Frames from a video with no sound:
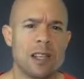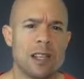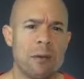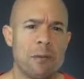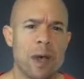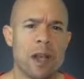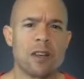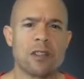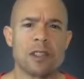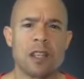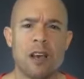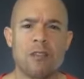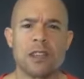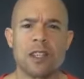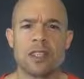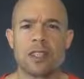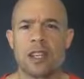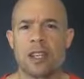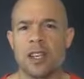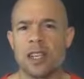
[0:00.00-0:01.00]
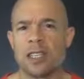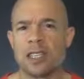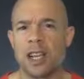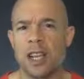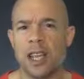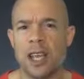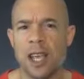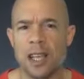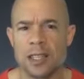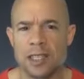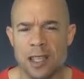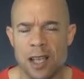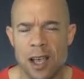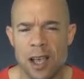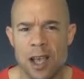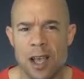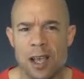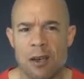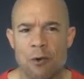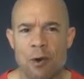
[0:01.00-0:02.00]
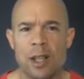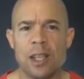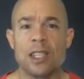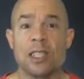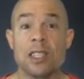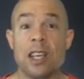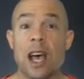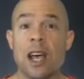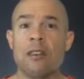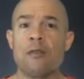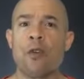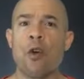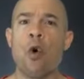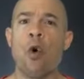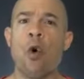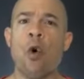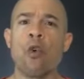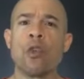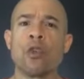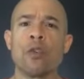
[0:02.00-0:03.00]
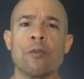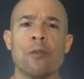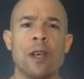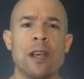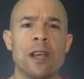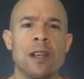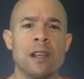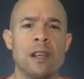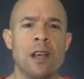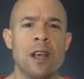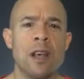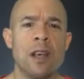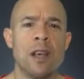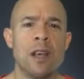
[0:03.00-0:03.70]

the Mental Toughness Conditioning, it's really designed for older men,